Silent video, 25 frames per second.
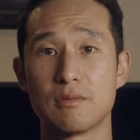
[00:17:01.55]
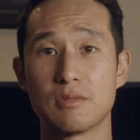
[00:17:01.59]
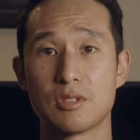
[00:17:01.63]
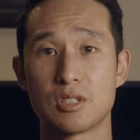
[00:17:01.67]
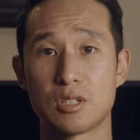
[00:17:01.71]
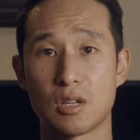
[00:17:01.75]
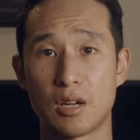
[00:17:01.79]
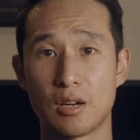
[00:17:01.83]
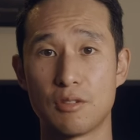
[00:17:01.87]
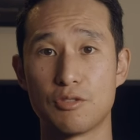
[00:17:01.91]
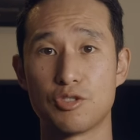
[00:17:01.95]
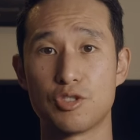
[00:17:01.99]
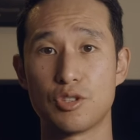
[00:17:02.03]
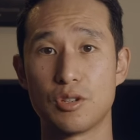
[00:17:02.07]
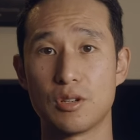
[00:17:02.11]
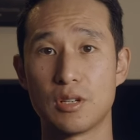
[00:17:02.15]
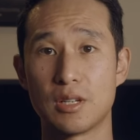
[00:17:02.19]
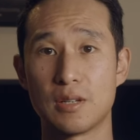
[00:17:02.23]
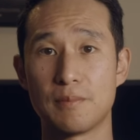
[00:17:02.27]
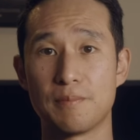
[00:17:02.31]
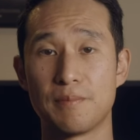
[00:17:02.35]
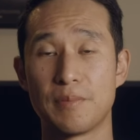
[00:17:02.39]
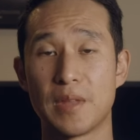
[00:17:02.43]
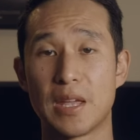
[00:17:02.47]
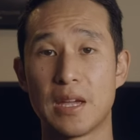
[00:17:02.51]
side of
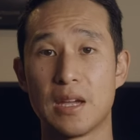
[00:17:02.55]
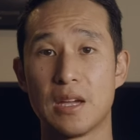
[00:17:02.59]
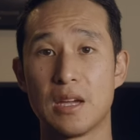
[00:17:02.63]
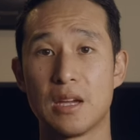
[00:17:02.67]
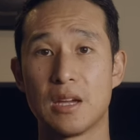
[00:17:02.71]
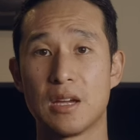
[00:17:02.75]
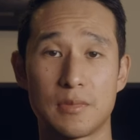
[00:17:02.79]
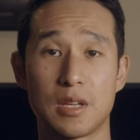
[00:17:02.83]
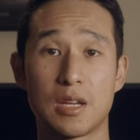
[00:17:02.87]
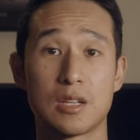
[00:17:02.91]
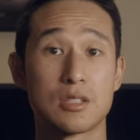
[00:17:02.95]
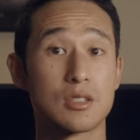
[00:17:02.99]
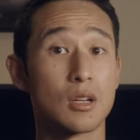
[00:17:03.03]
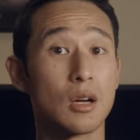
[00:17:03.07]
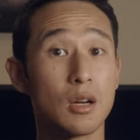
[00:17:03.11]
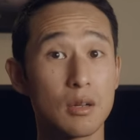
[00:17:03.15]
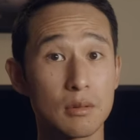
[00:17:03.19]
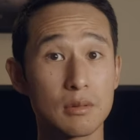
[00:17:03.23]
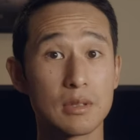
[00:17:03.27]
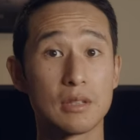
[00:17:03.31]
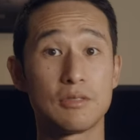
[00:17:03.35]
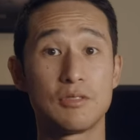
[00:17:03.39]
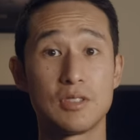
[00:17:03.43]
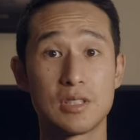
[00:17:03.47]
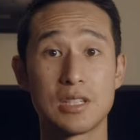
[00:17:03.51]
shooting. So
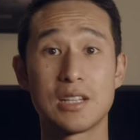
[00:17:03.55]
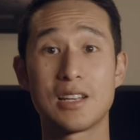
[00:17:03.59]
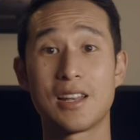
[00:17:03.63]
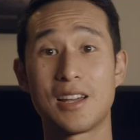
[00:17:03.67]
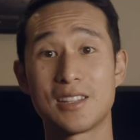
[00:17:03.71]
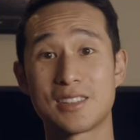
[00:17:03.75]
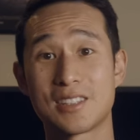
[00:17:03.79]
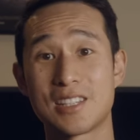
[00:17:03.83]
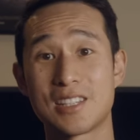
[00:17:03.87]
if you did like